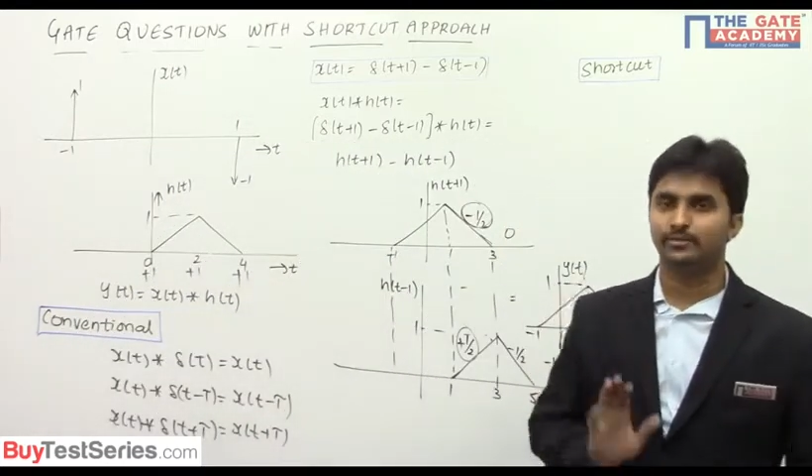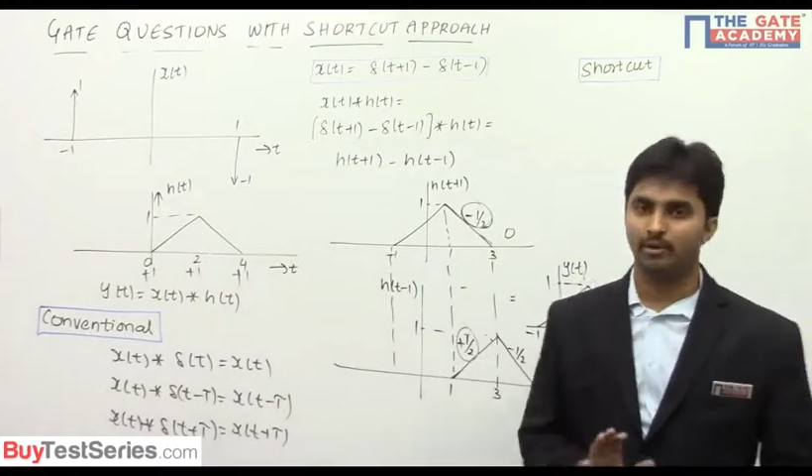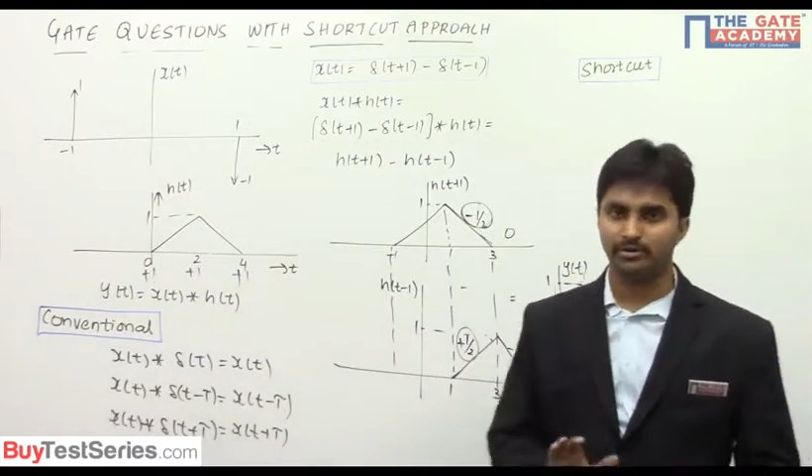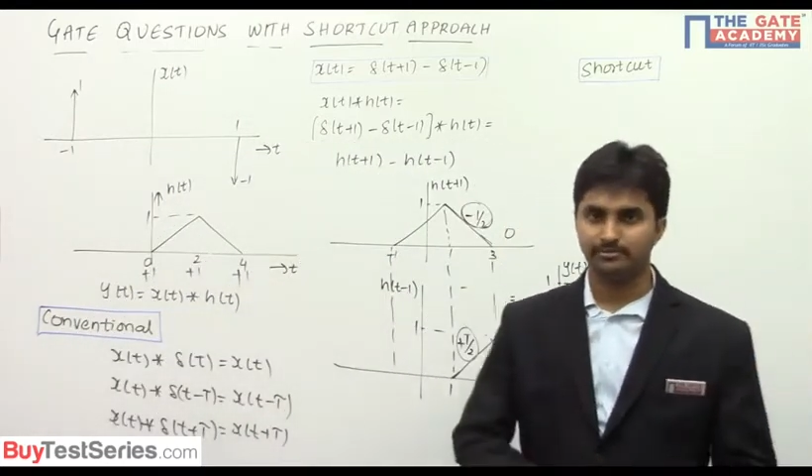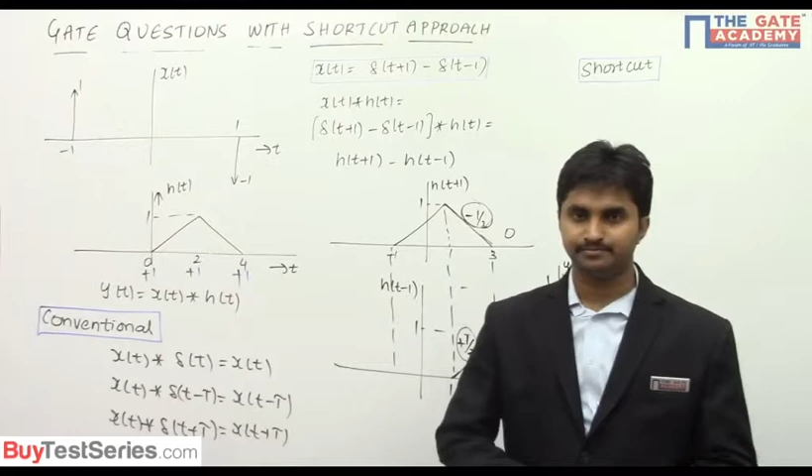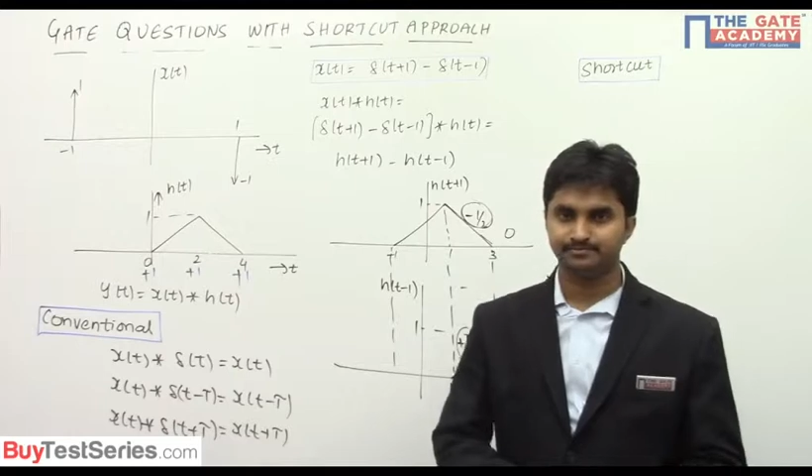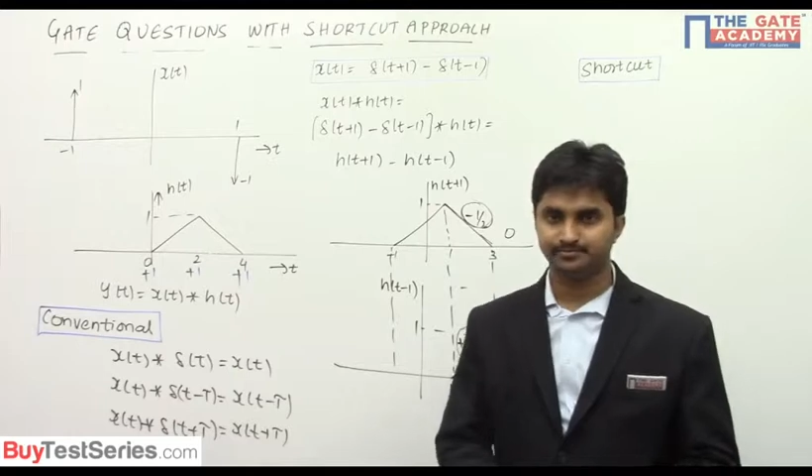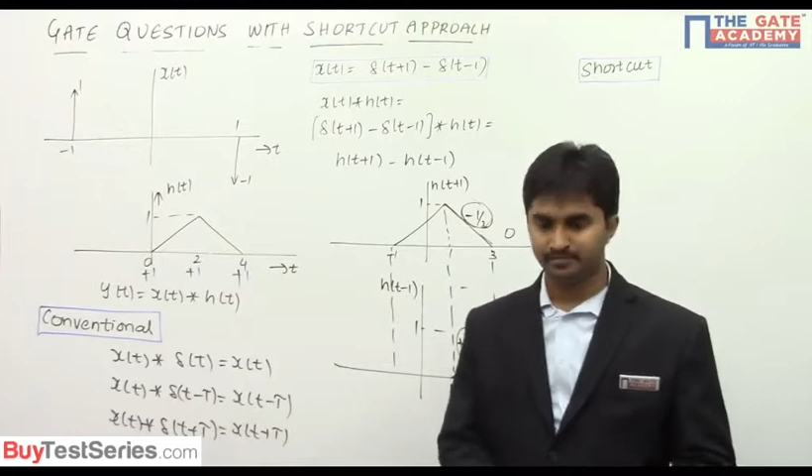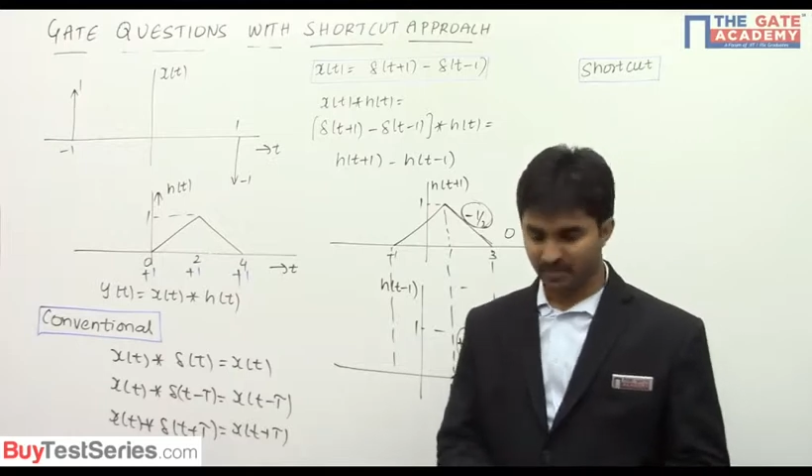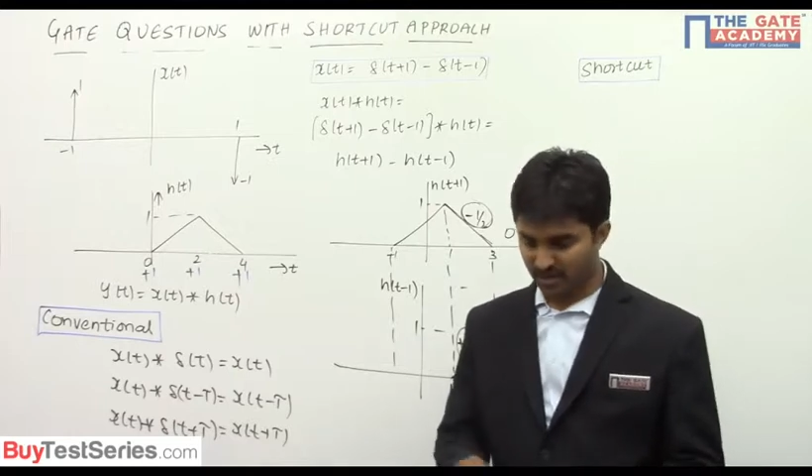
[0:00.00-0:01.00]
the problem.
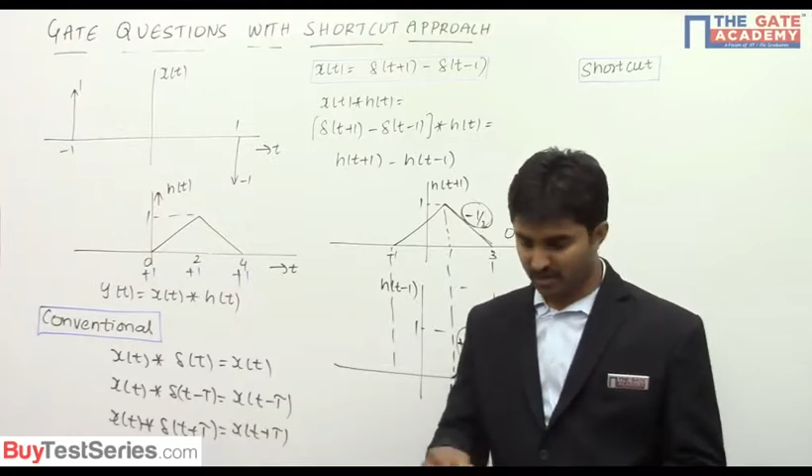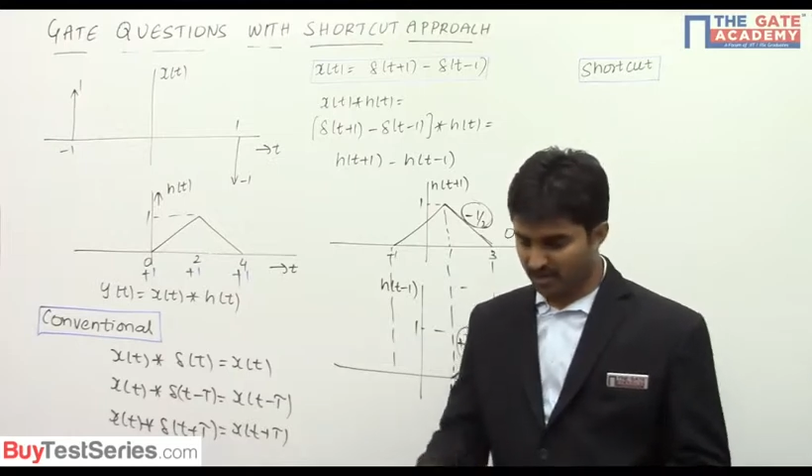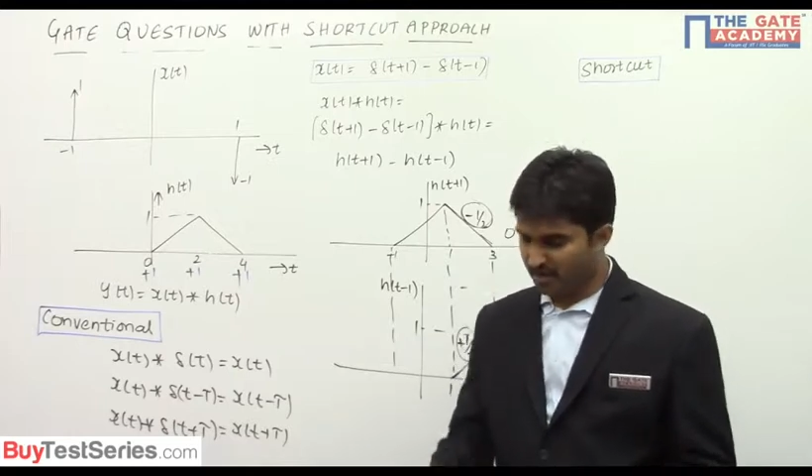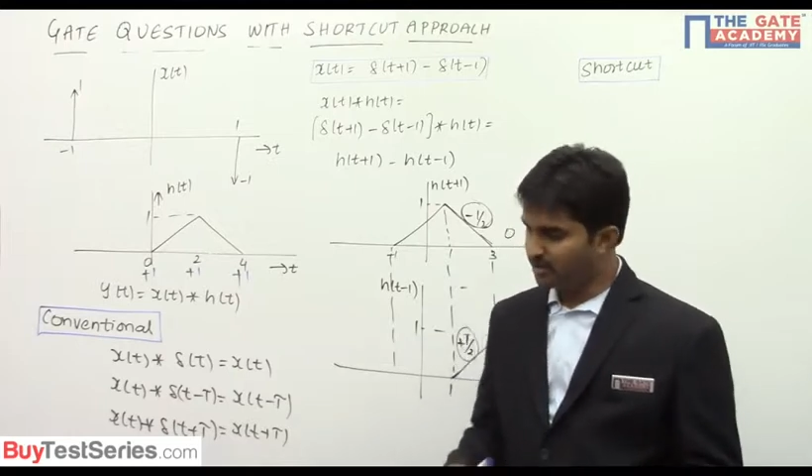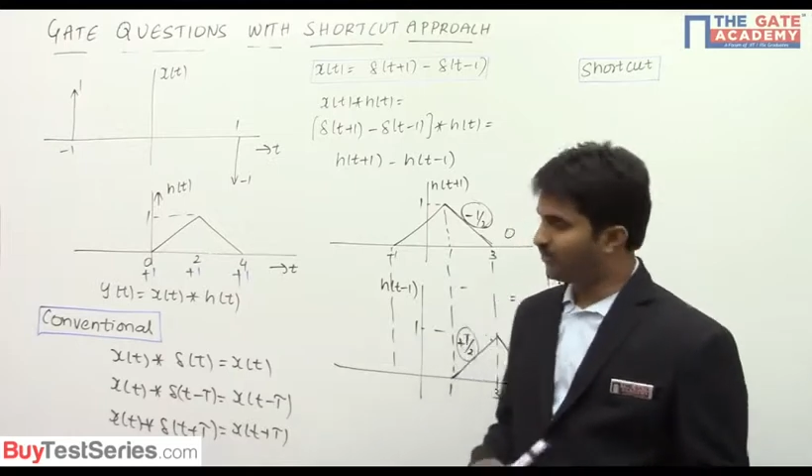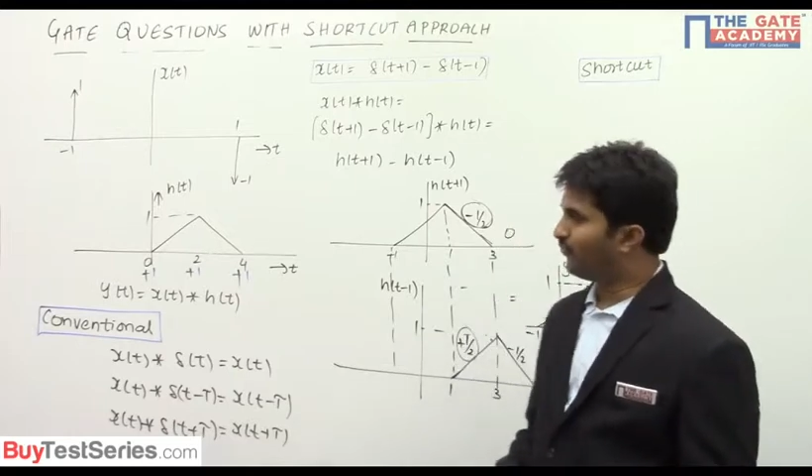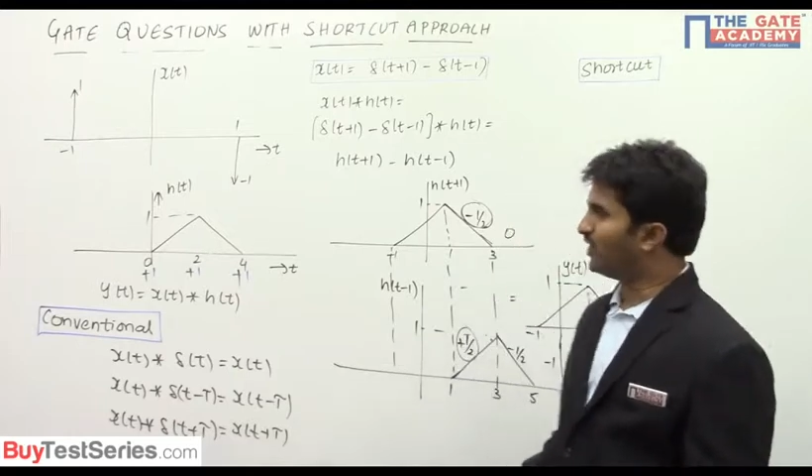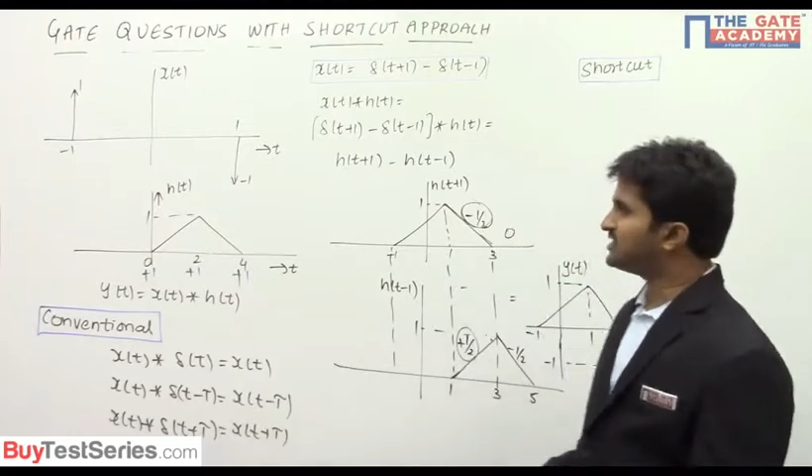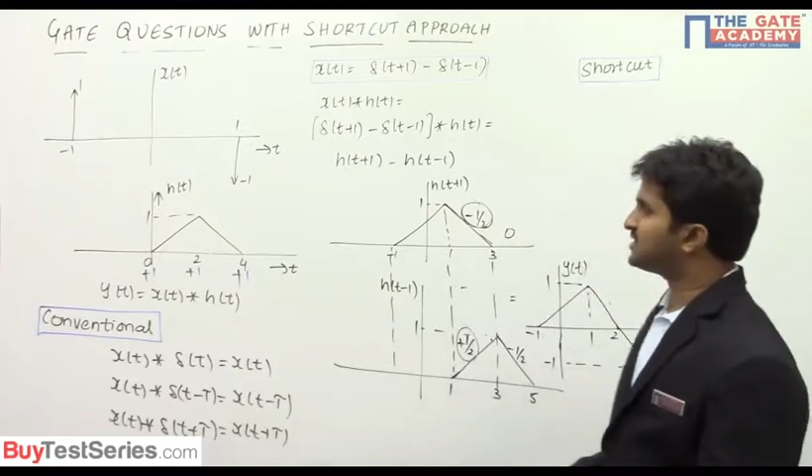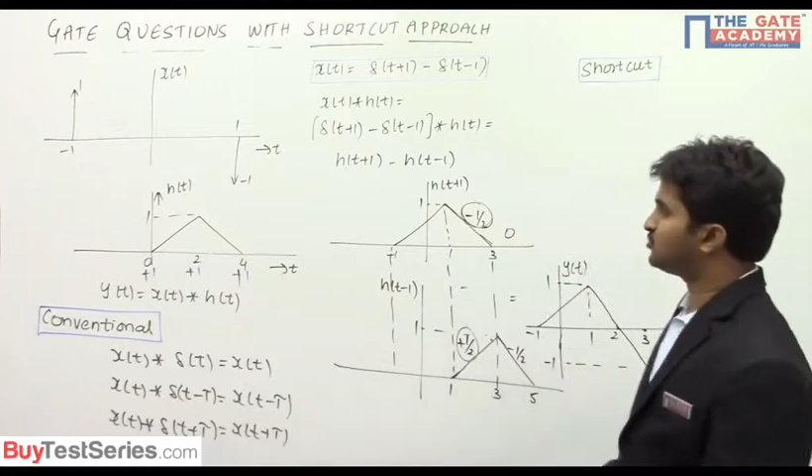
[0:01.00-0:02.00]
Now
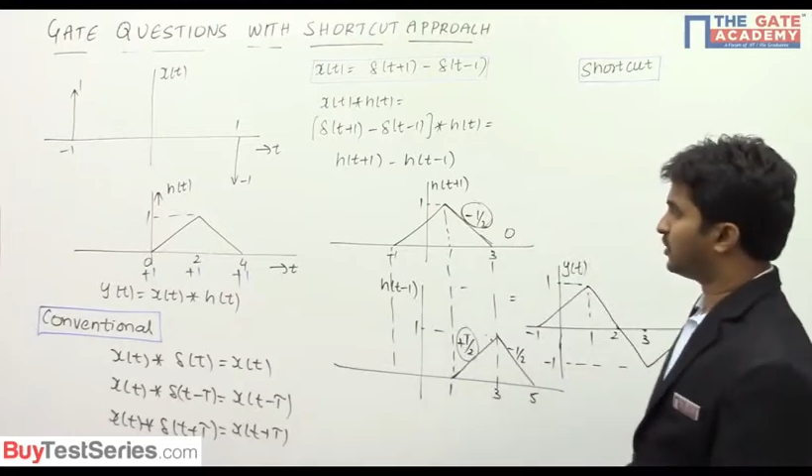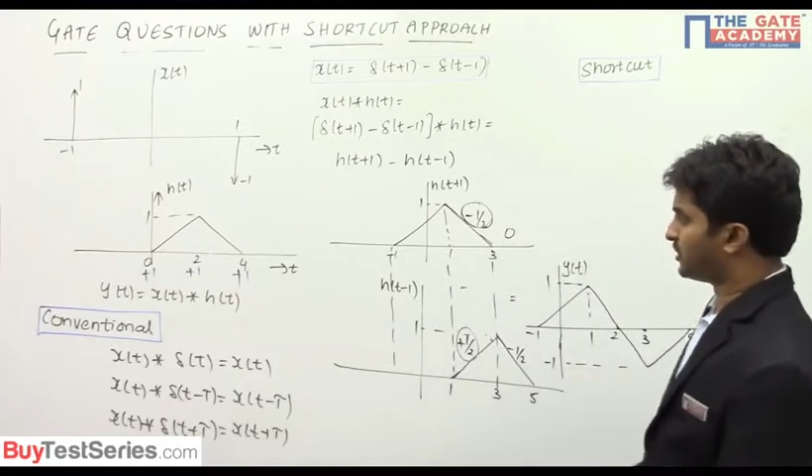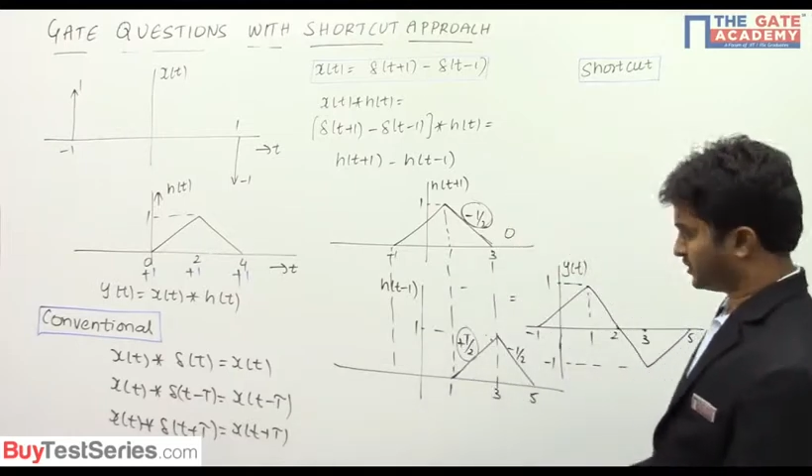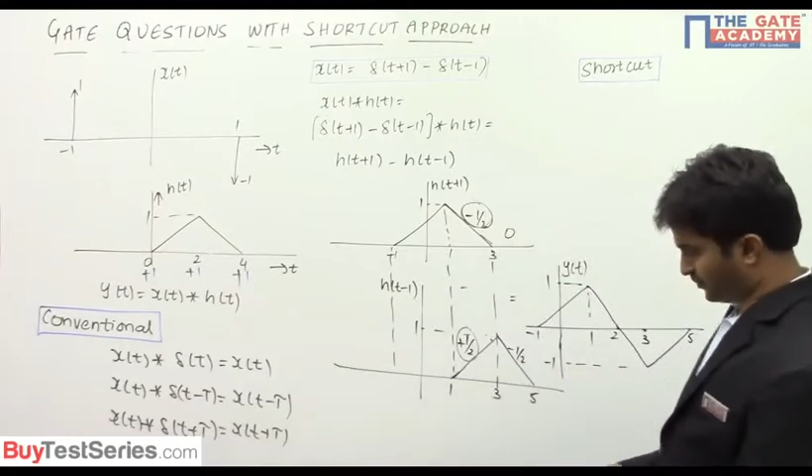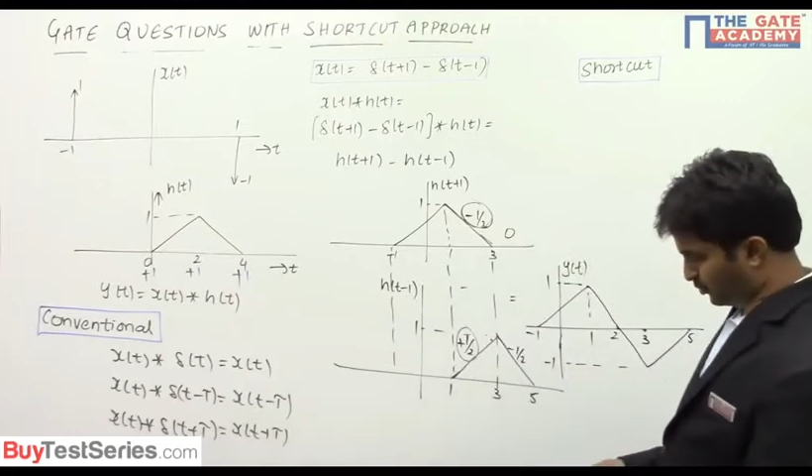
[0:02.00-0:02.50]
what is the shortcut